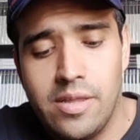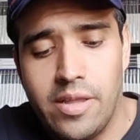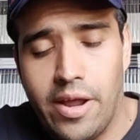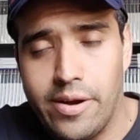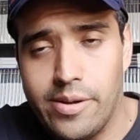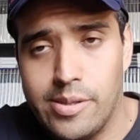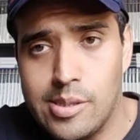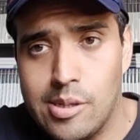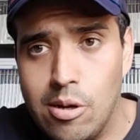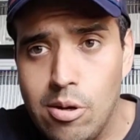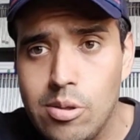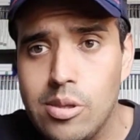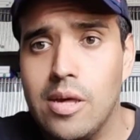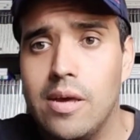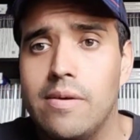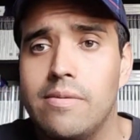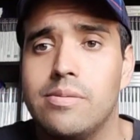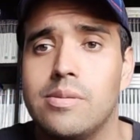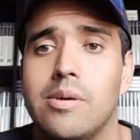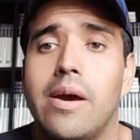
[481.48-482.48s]
They are
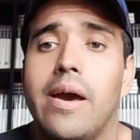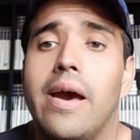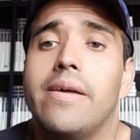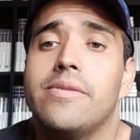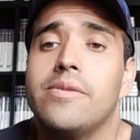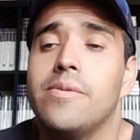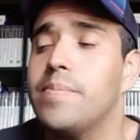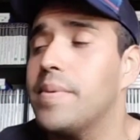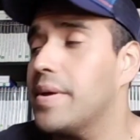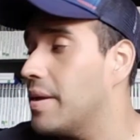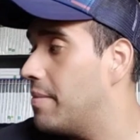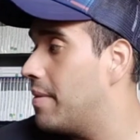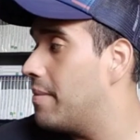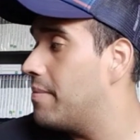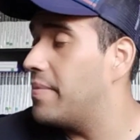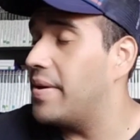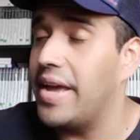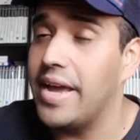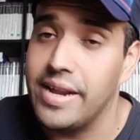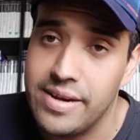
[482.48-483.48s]
exclusive, so I had to pick them
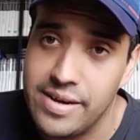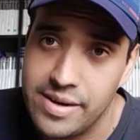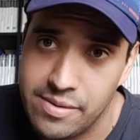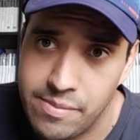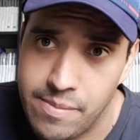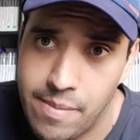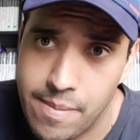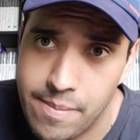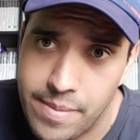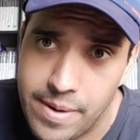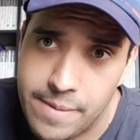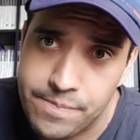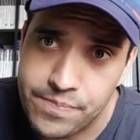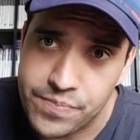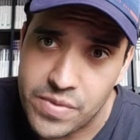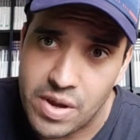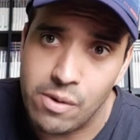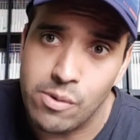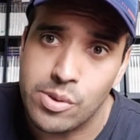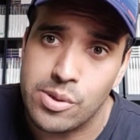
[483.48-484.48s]
up. And remember,
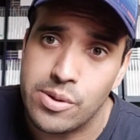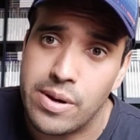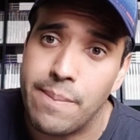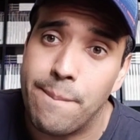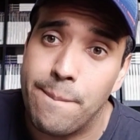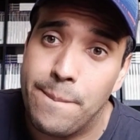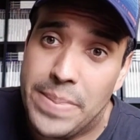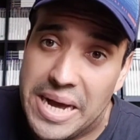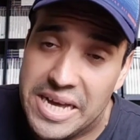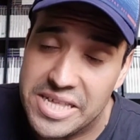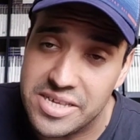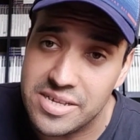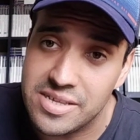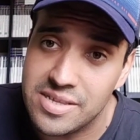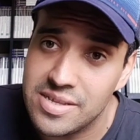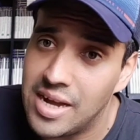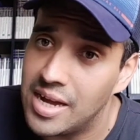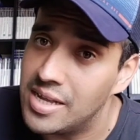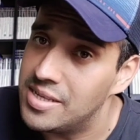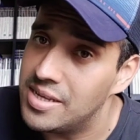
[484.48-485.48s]
also on a
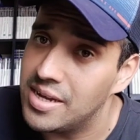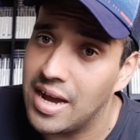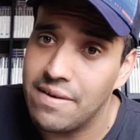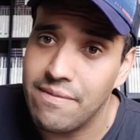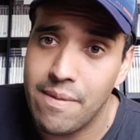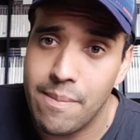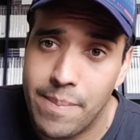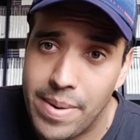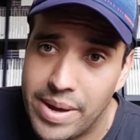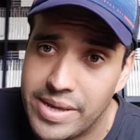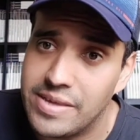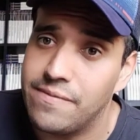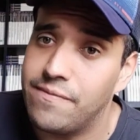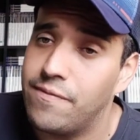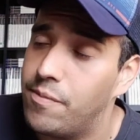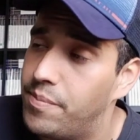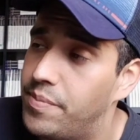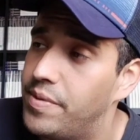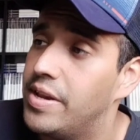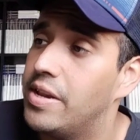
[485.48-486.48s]
budget. I didn't have a budget
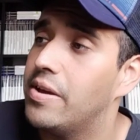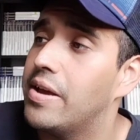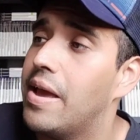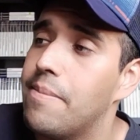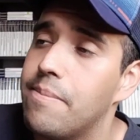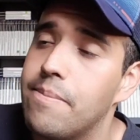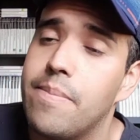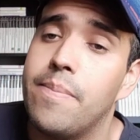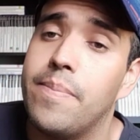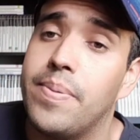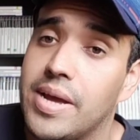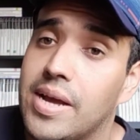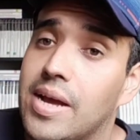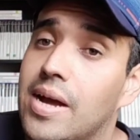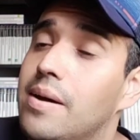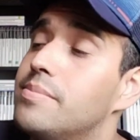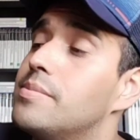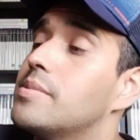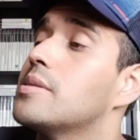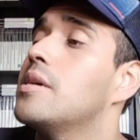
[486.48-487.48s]
for video game
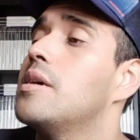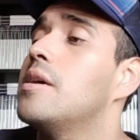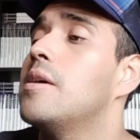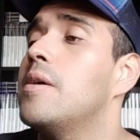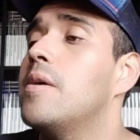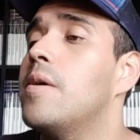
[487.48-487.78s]
pickups.